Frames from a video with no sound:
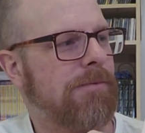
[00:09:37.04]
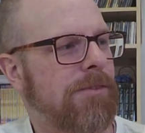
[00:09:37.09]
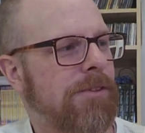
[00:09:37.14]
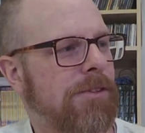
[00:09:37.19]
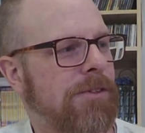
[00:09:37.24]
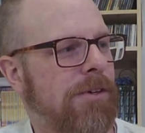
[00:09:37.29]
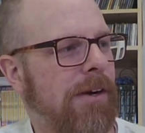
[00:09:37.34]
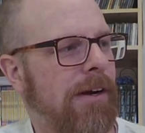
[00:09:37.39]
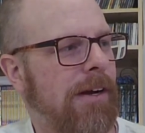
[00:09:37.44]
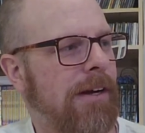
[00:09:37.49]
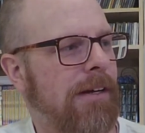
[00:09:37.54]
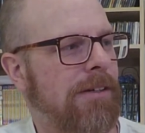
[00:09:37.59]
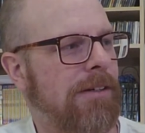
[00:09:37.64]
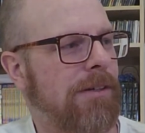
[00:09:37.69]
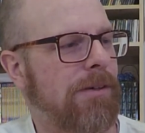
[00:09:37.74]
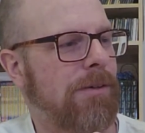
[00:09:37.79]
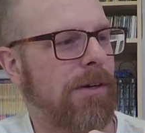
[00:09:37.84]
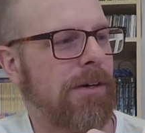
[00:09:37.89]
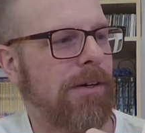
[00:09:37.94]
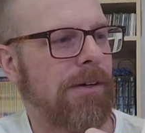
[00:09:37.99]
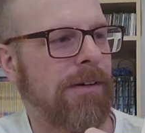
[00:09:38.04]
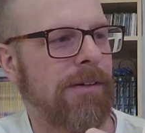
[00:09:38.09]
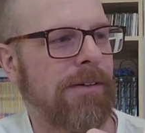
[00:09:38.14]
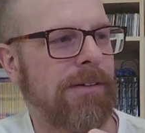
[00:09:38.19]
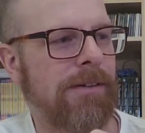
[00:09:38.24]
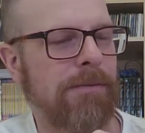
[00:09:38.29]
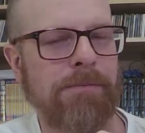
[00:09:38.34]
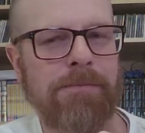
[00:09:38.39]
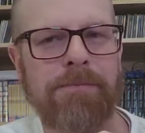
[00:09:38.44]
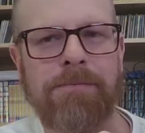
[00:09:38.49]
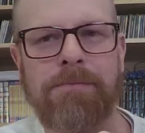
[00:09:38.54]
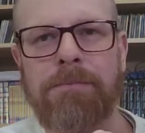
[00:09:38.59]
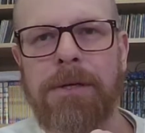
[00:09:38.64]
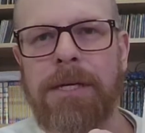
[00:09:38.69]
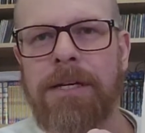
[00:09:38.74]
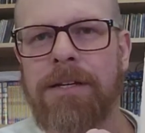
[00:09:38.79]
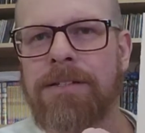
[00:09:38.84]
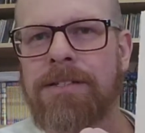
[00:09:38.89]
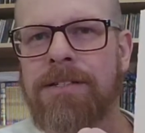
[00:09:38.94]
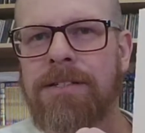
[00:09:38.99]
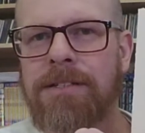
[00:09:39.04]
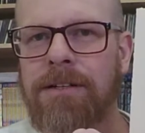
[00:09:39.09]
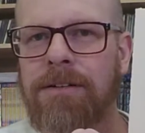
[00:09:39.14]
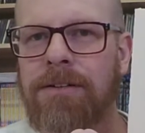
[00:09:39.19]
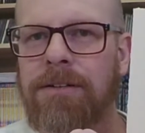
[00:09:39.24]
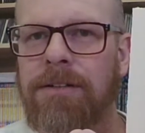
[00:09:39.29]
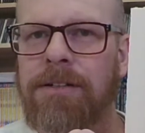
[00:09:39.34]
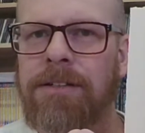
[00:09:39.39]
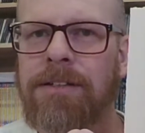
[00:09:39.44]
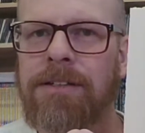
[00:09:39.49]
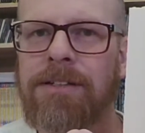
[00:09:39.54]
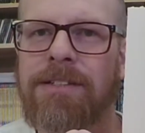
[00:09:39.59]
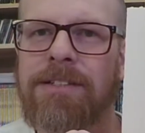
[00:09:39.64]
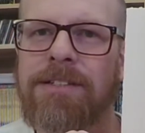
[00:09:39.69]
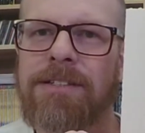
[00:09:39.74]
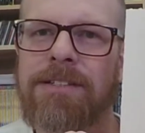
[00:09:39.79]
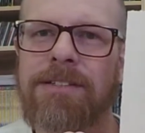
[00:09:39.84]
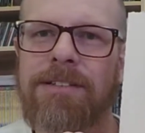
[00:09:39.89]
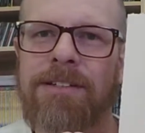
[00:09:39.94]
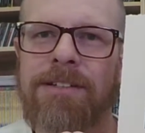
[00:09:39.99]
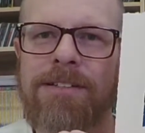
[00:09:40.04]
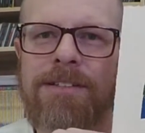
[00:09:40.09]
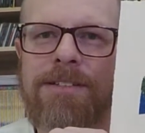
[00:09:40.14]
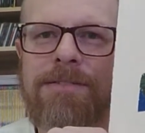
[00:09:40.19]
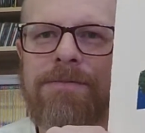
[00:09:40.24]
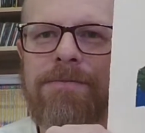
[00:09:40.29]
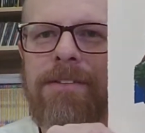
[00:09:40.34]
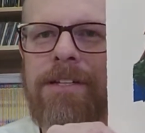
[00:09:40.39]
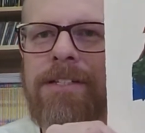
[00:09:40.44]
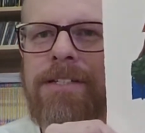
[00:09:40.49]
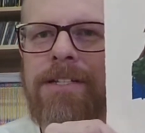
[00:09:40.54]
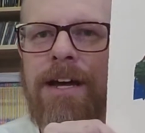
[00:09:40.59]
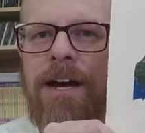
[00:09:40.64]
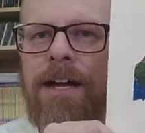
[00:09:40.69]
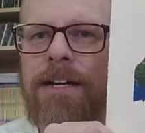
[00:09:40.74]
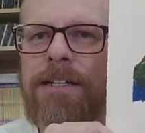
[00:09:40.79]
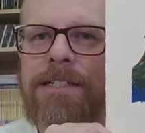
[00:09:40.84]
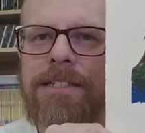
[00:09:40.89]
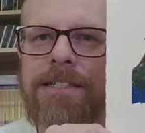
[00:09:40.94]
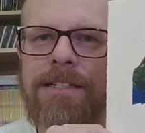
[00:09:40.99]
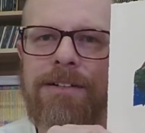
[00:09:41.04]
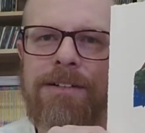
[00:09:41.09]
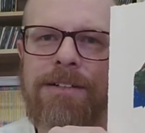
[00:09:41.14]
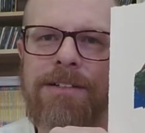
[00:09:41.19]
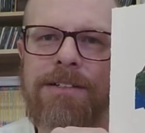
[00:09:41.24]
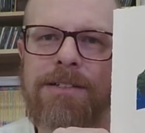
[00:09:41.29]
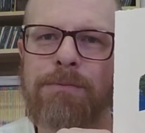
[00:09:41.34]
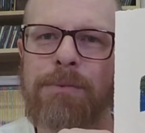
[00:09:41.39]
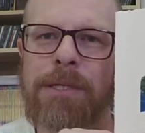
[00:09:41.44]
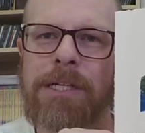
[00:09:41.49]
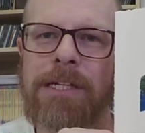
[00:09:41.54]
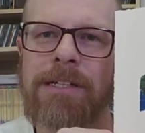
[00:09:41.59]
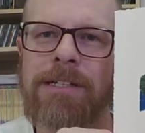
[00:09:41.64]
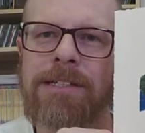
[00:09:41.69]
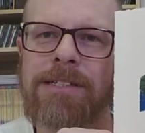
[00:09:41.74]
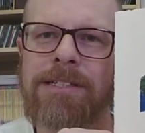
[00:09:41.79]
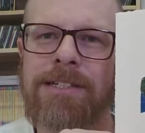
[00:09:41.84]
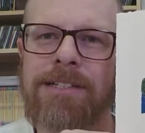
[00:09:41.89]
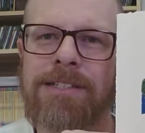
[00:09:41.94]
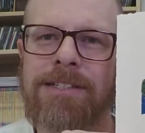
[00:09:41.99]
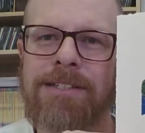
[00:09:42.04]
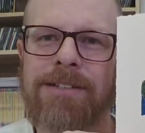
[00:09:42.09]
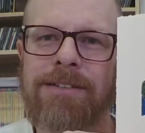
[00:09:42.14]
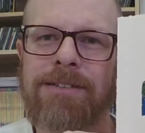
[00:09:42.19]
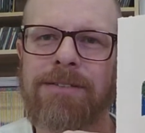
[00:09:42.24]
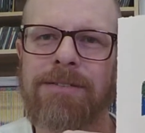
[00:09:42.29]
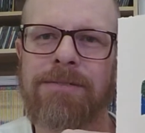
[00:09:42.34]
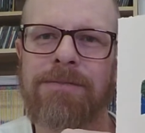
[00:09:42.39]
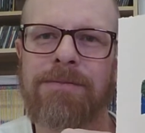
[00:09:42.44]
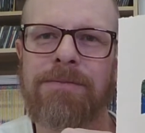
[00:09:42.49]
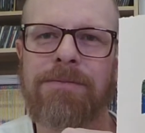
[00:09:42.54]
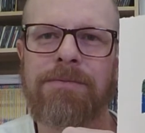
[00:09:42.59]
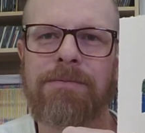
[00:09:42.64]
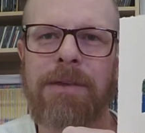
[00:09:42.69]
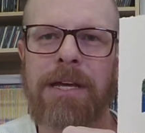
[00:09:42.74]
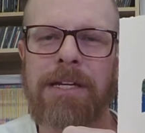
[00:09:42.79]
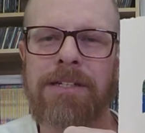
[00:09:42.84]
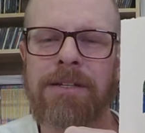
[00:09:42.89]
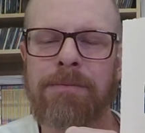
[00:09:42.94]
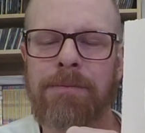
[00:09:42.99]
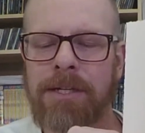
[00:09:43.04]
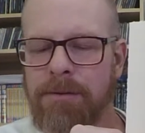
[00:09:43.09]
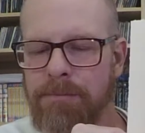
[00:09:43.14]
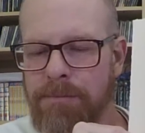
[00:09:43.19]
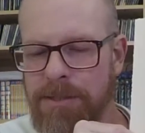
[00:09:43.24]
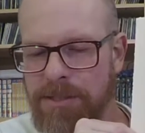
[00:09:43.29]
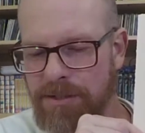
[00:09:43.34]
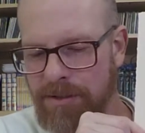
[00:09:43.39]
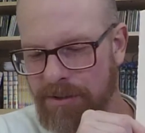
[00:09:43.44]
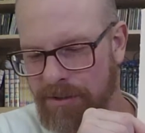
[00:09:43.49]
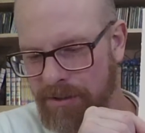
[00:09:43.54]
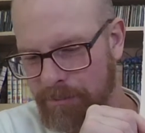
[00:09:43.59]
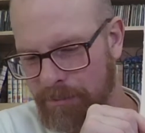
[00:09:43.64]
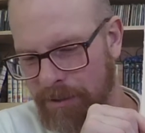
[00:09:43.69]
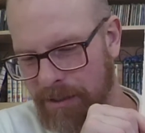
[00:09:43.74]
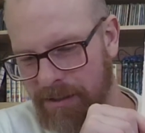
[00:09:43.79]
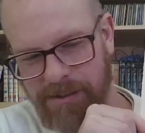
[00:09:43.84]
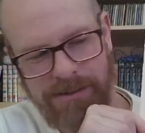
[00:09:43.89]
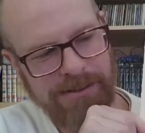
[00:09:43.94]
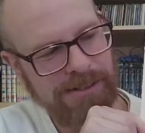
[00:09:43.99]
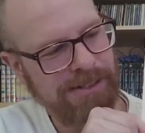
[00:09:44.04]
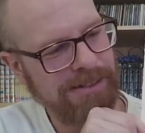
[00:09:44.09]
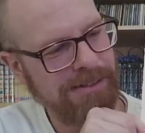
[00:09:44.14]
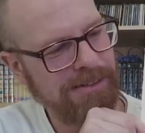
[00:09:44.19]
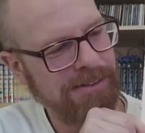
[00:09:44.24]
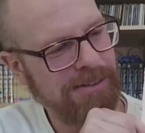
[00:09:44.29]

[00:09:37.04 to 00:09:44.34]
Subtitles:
trying too hard to be serious. It's not a serious piece. It's meant to be a bizarre piece.